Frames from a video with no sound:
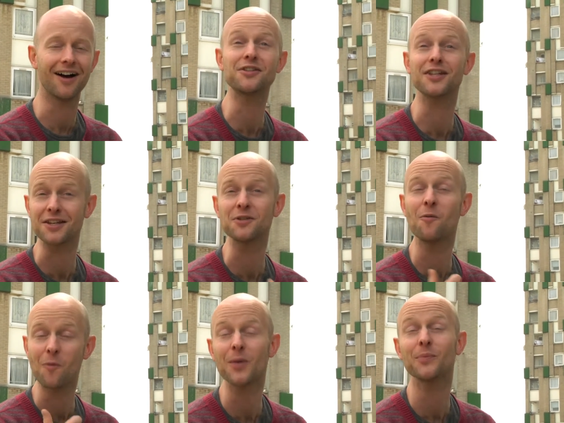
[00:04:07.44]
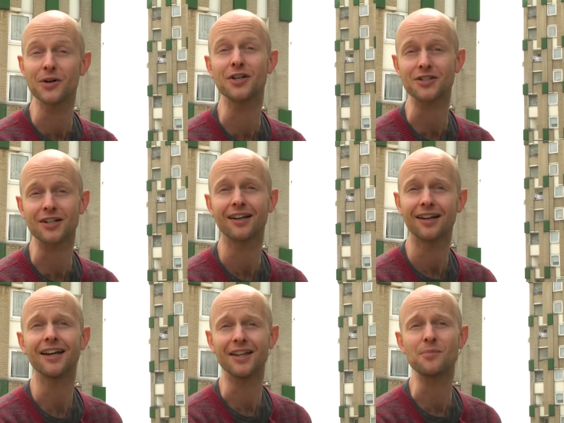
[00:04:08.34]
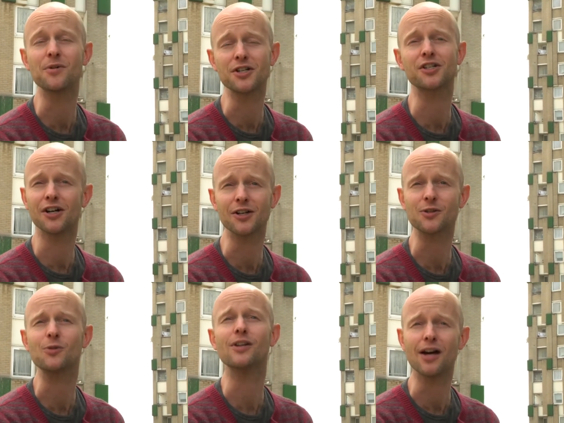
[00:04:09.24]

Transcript: I'd say there's not one person in the British Isles who